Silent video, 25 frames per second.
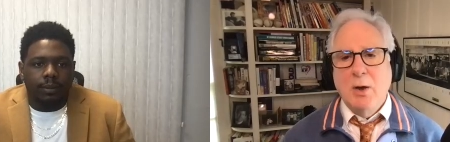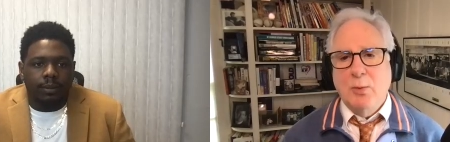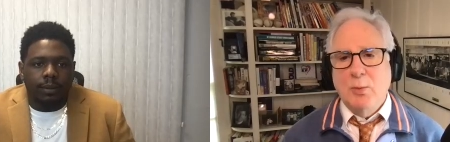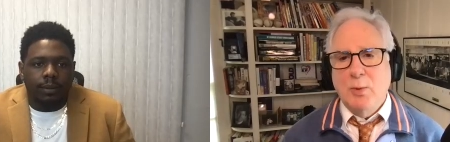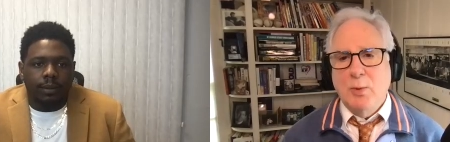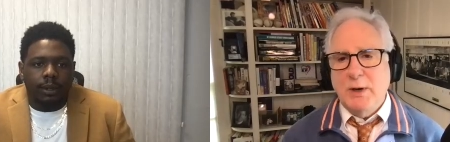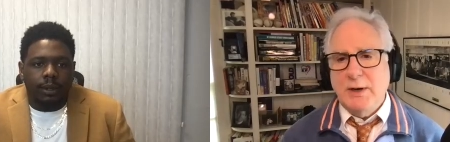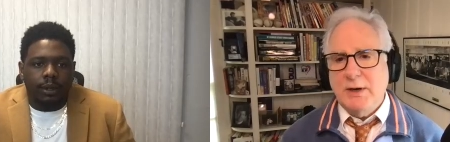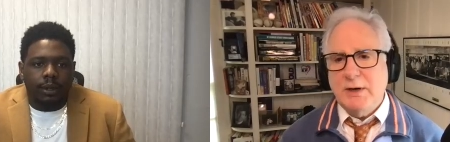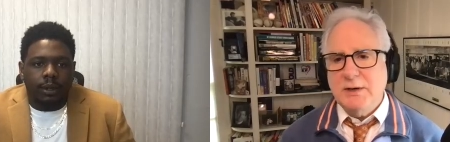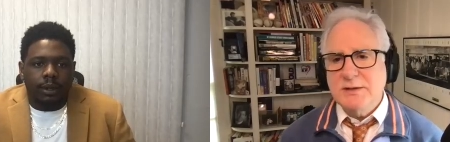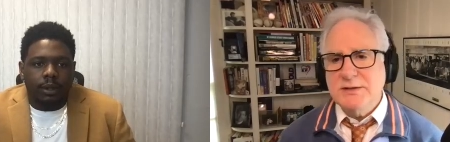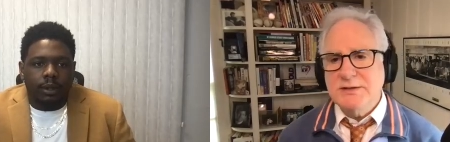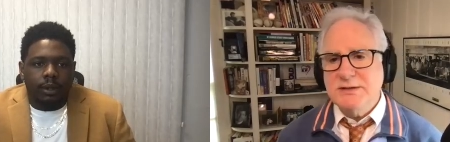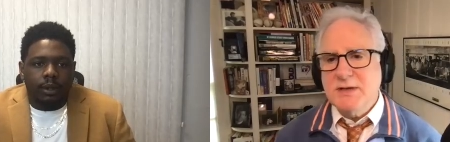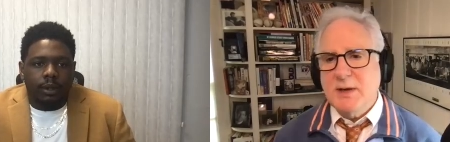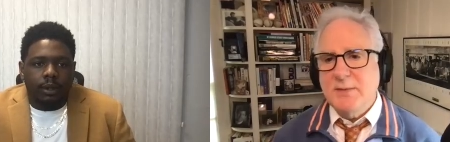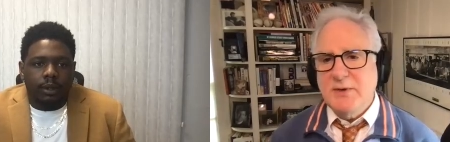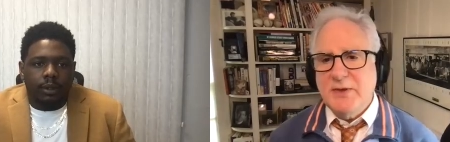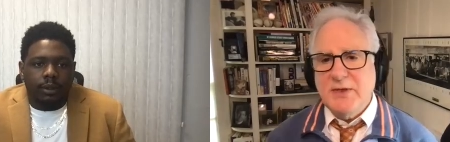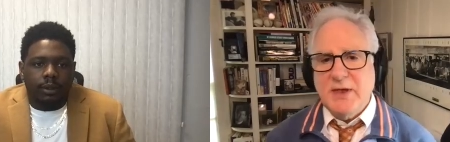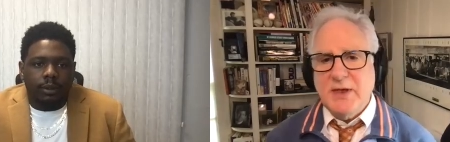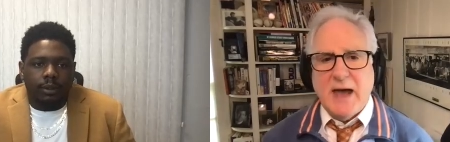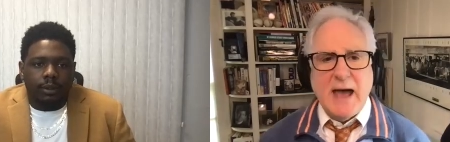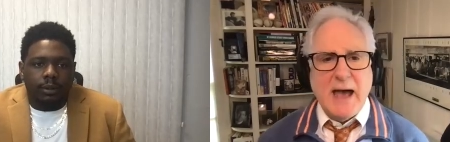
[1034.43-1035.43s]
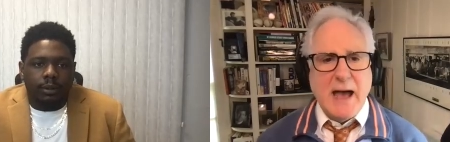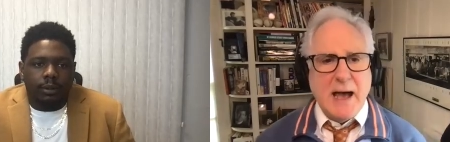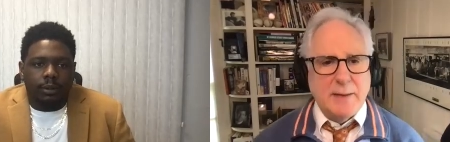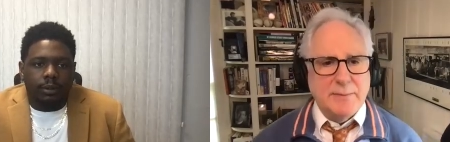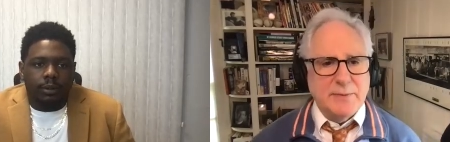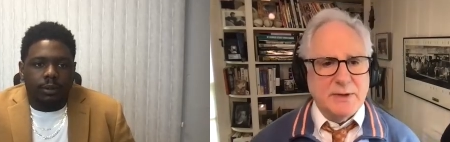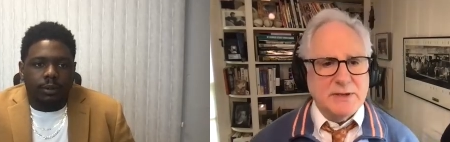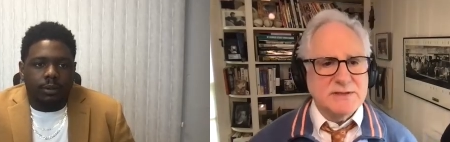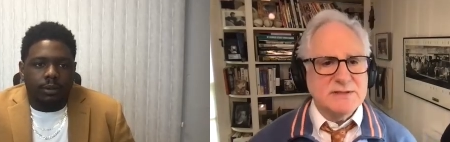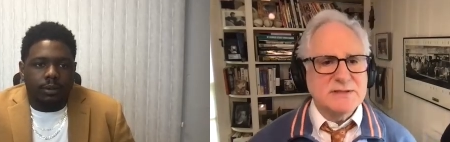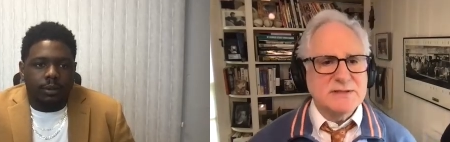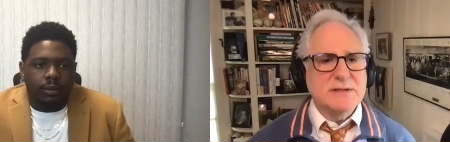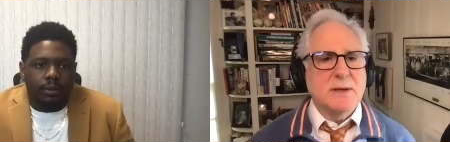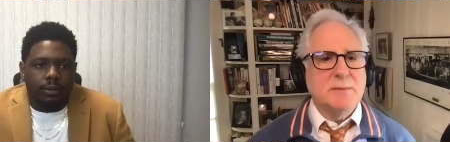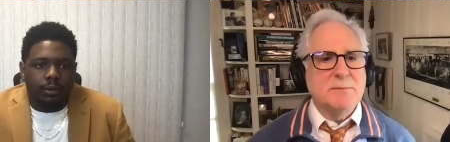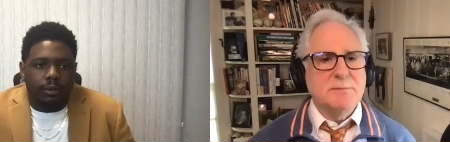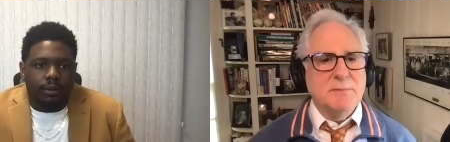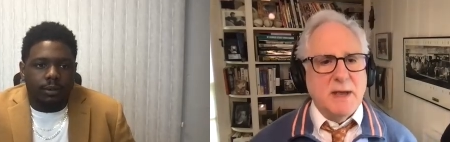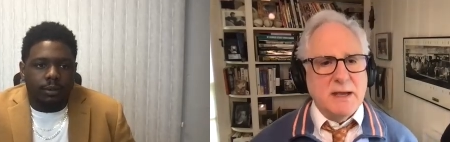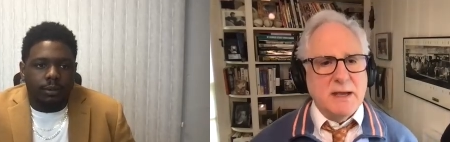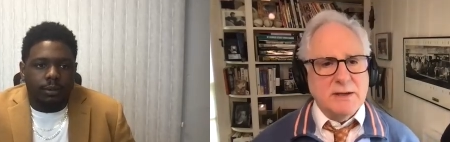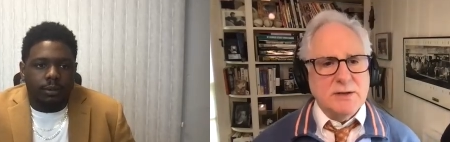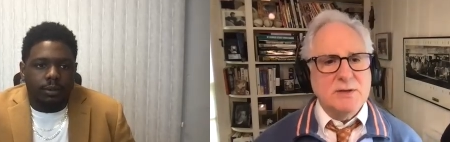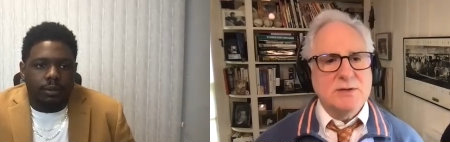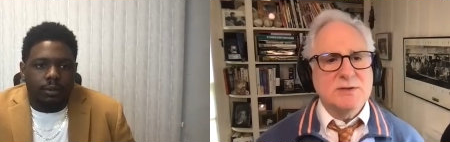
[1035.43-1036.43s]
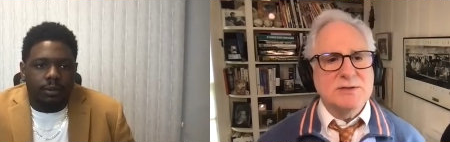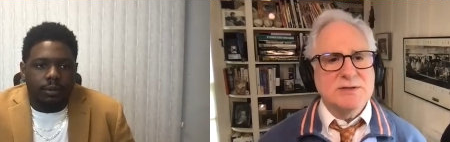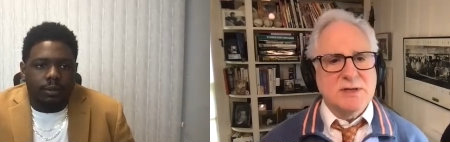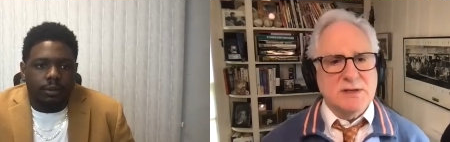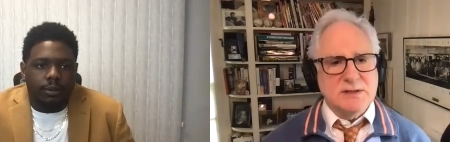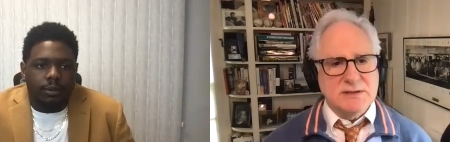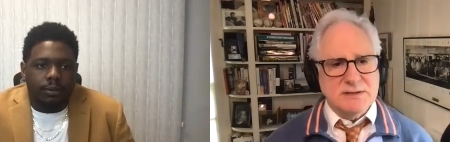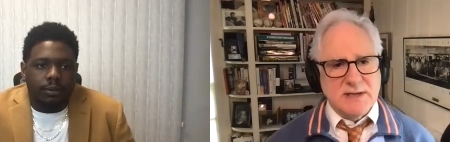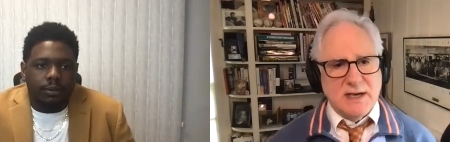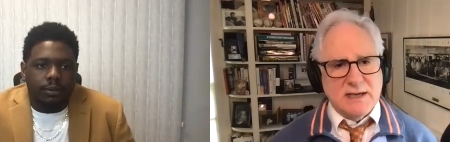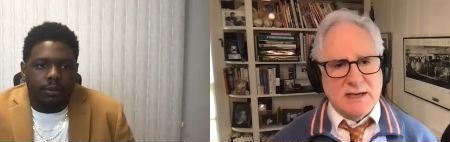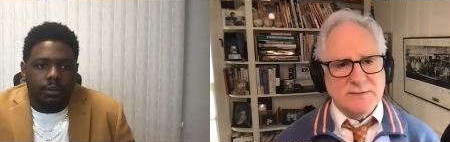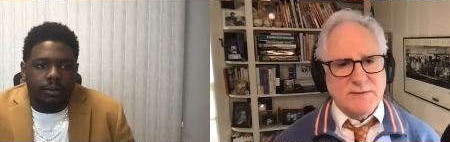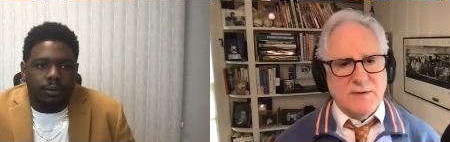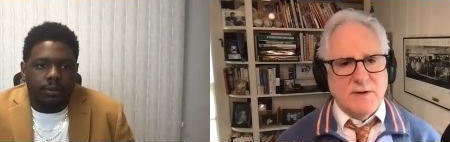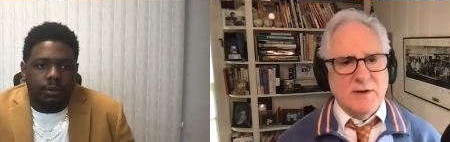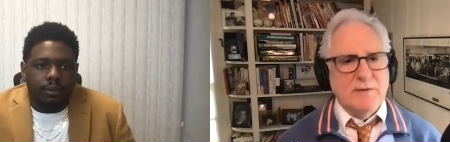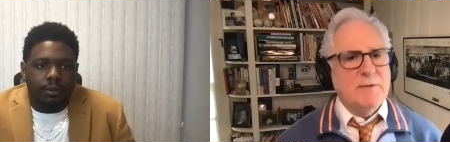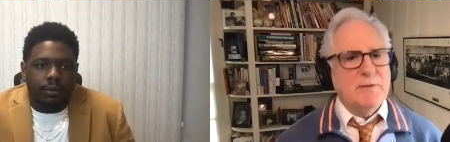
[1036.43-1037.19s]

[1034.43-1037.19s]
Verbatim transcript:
Speaker 1: What are some of the habits that make you successful?